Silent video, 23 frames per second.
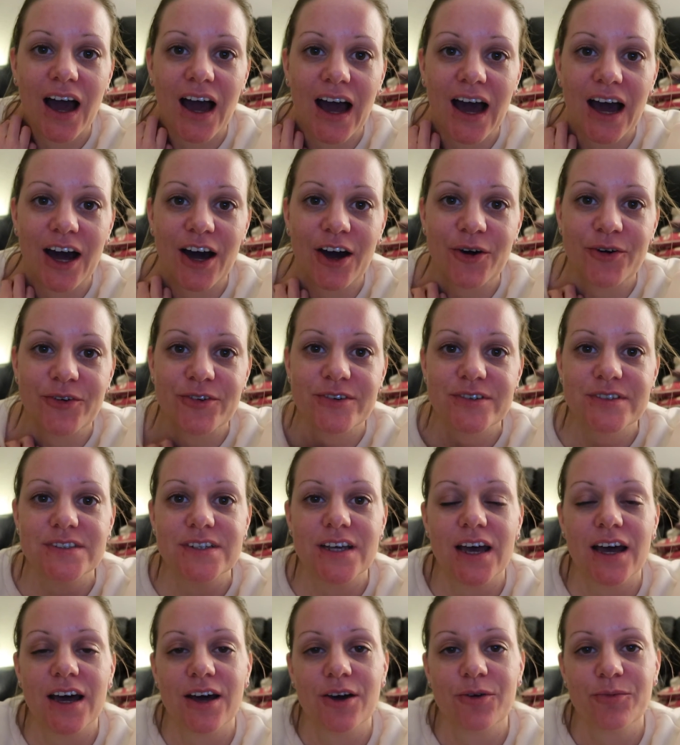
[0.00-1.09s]
And
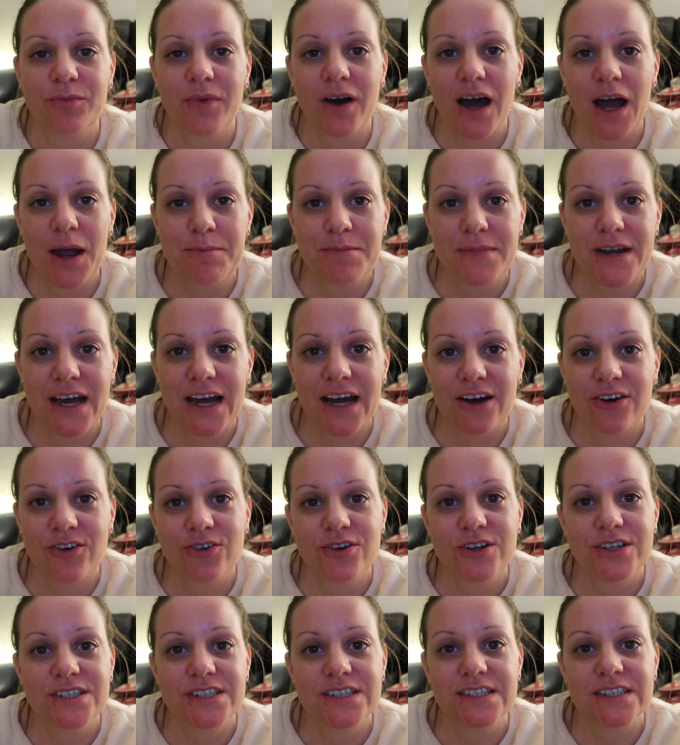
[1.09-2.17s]
I'm
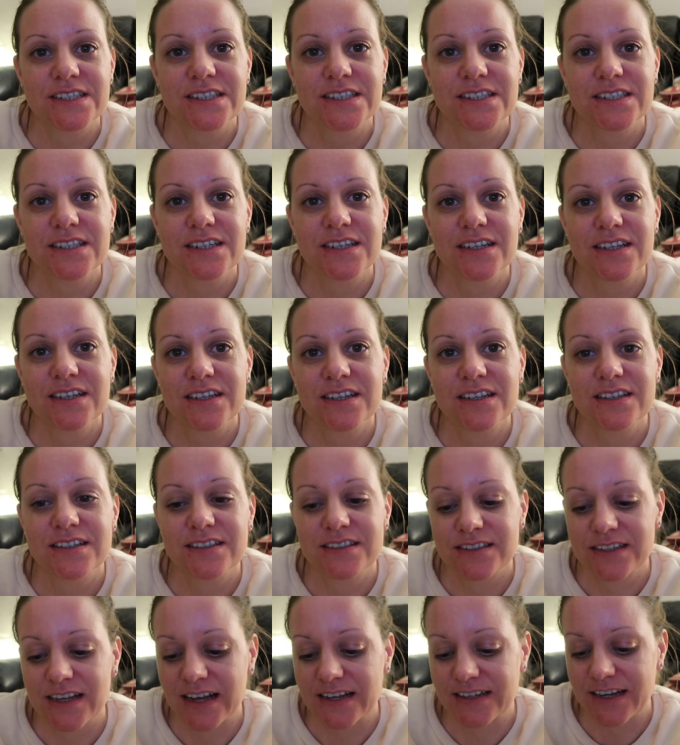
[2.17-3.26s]
now just
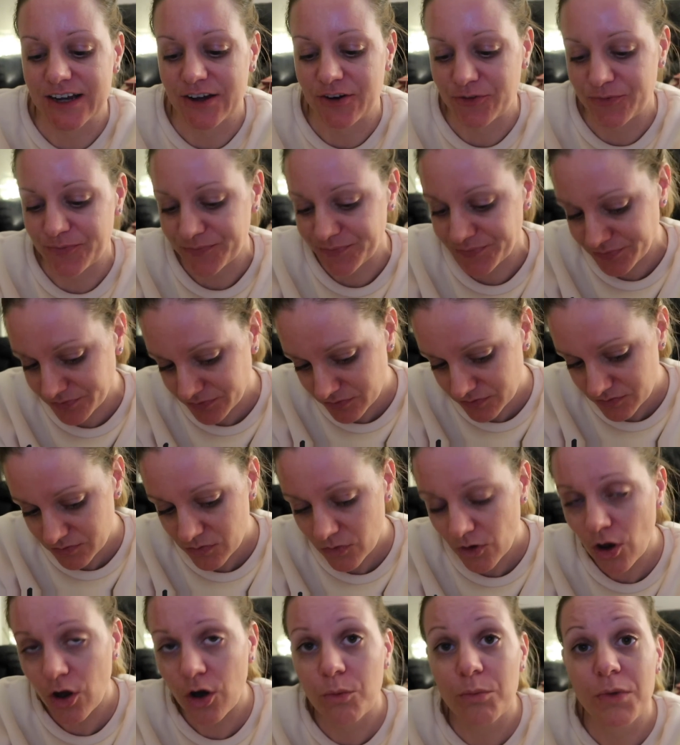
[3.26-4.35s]
sat down
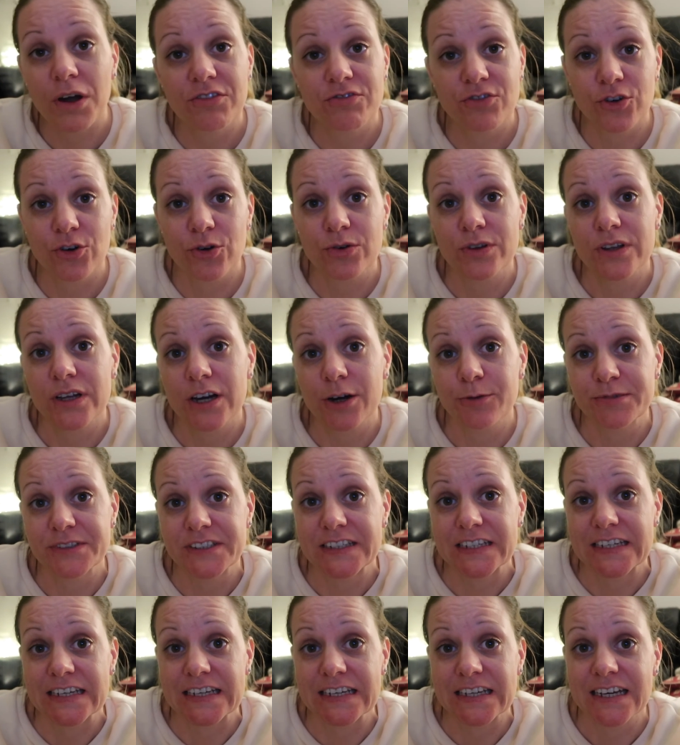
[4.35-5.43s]
on my floor with a cup of
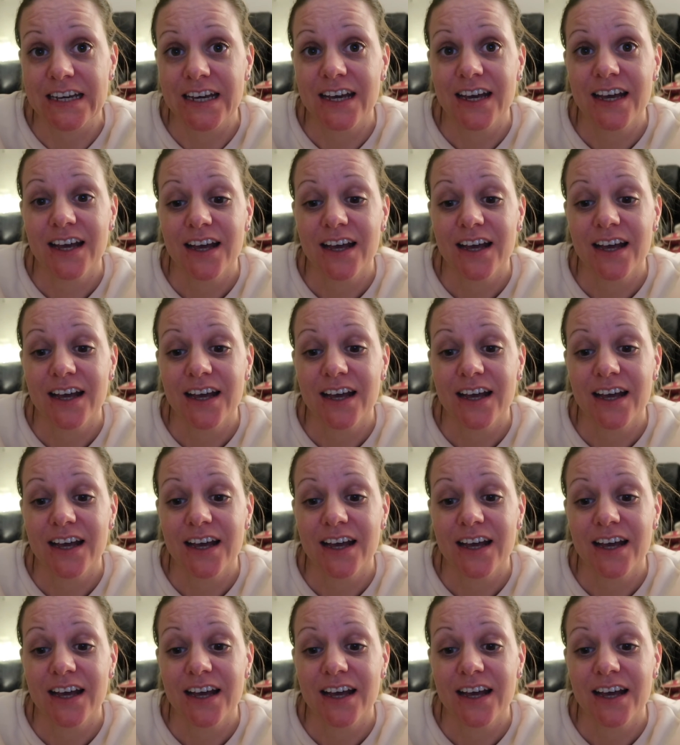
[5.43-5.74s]
tea